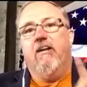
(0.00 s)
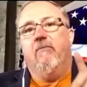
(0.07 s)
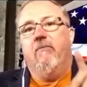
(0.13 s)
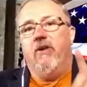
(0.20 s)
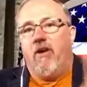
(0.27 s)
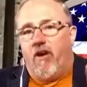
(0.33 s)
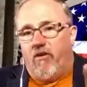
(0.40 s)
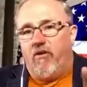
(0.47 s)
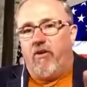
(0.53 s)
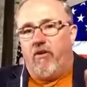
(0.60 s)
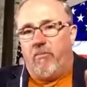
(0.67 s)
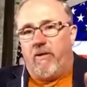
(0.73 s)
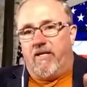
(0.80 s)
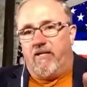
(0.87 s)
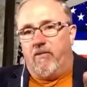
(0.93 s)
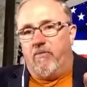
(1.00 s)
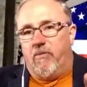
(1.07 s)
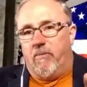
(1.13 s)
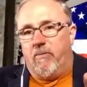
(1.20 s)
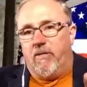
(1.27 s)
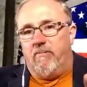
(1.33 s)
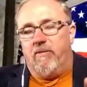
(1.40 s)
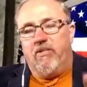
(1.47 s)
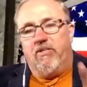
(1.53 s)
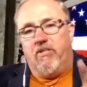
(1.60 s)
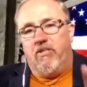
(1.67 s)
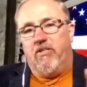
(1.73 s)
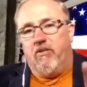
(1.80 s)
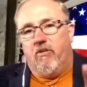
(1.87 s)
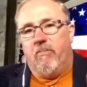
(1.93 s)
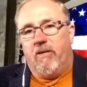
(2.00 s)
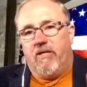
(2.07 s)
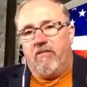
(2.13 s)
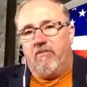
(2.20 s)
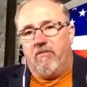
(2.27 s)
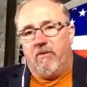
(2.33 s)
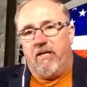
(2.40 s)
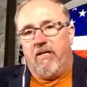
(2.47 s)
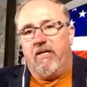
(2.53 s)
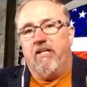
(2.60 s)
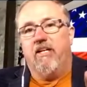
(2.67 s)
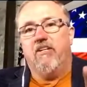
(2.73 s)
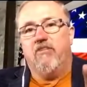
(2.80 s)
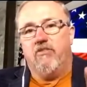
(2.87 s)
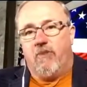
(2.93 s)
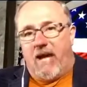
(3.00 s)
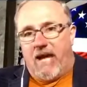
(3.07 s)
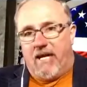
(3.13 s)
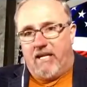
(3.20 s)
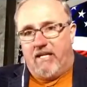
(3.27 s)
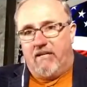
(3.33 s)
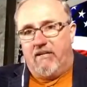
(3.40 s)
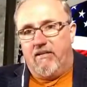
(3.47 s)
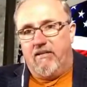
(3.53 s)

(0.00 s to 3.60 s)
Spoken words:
We all know about the woman, but do you know about the red dragon?